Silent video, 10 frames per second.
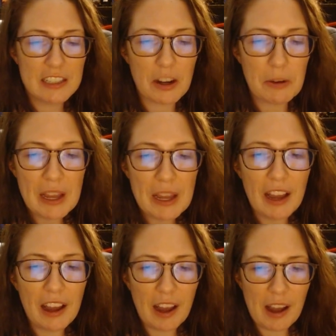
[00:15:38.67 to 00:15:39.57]
So,
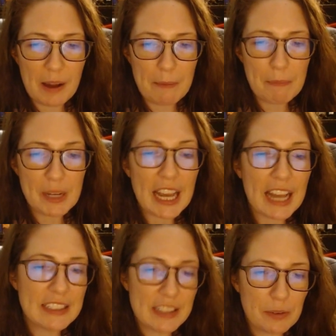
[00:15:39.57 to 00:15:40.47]
um, but
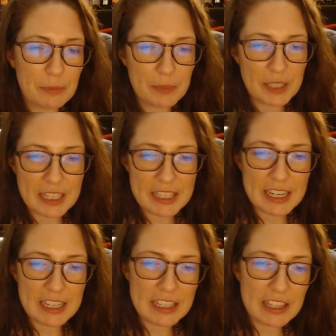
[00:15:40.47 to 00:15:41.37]
yeah, so like I
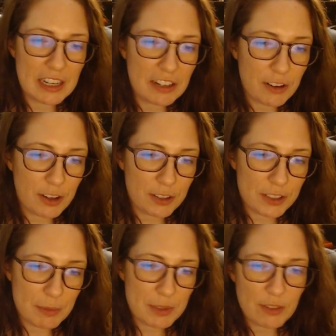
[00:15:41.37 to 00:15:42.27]
said, it's the Nik
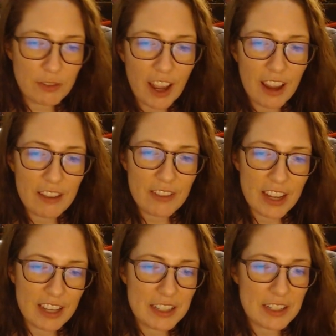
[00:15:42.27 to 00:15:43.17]
Chronicles episode five
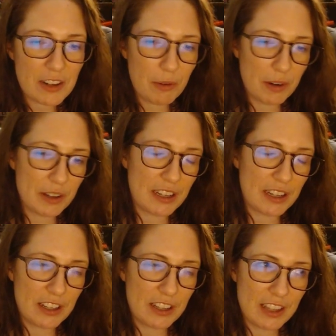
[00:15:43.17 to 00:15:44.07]
and
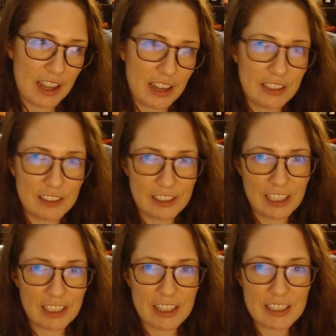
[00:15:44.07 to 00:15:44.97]
Allworld Online
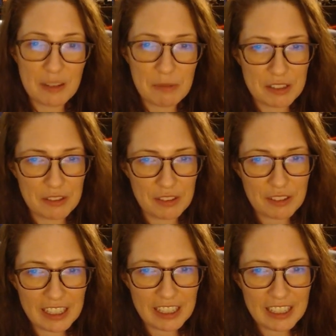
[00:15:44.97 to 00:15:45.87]
Looking Glass
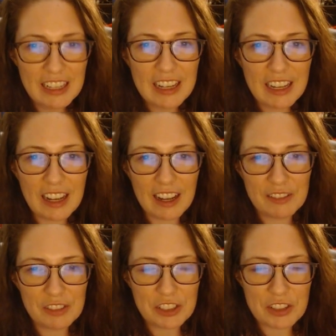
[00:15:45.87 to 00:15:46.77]
episode three,
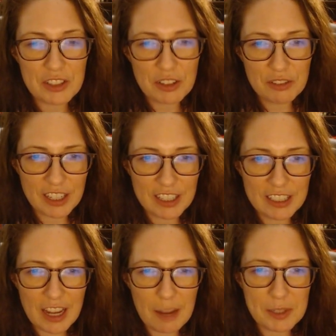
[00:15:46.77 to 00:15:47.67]
uh, which are so
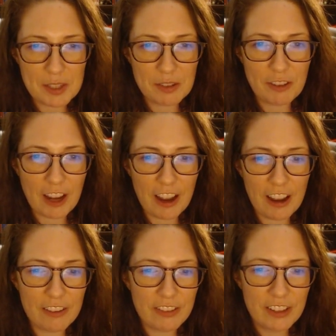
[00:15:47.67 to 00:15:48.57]
fun. Episode
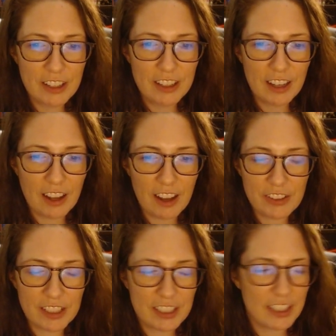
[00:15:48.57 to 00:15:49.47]
five
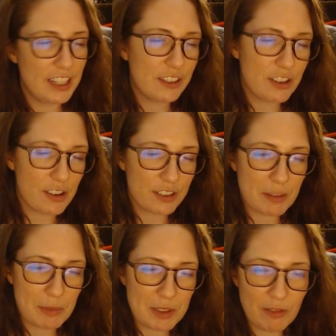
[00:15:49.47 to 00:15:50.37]
I feel like Nik
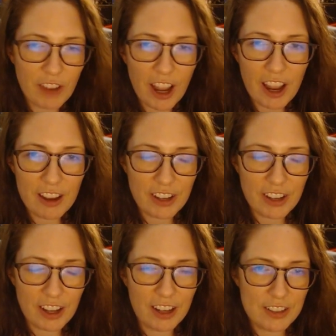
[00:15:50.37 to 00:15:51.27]
Chronicles episode
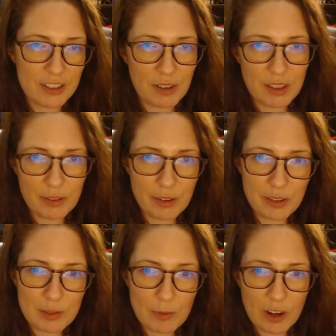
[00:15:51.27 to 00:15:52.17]
five. I just read
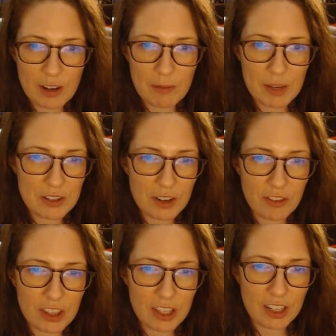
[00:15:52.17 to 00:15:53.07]
through it this morning and made
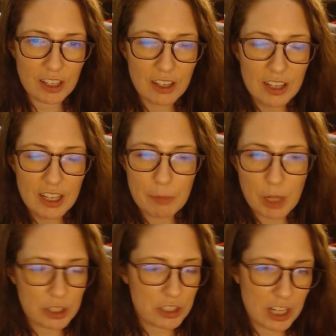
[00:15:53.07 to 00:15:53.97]
sure everything
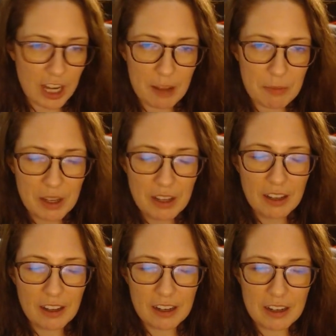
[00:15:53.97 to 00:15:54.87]
polished it up.
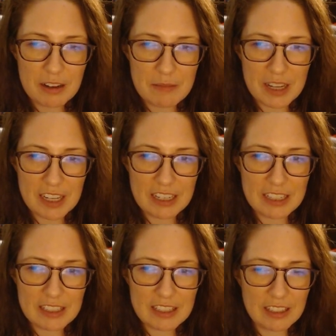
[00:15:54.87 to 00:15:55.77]
Um, and
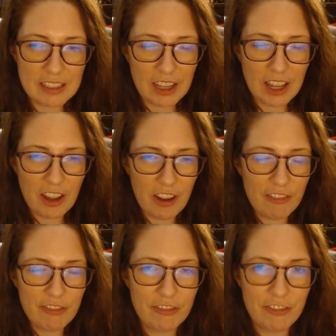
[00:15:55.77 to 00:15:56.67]
it's
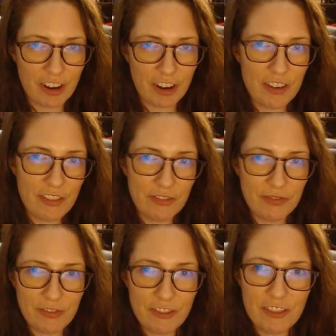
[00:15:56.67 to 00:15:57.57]
very,
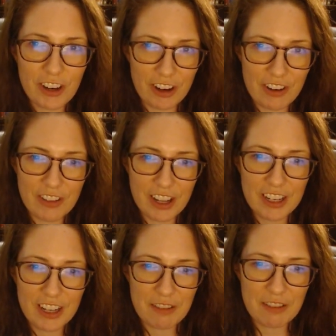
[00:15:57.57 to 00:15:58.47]
very
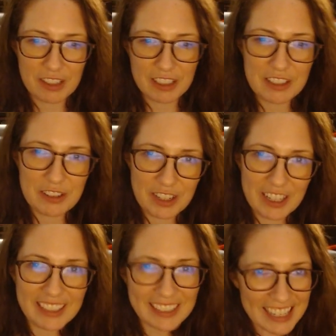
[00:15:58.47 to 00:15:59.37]
fun. I really
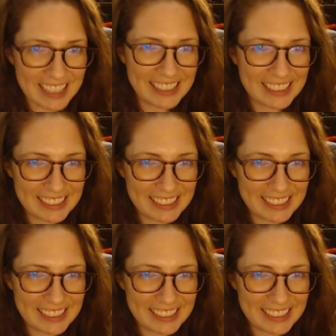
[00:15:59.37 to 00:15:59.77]
enjoyed it.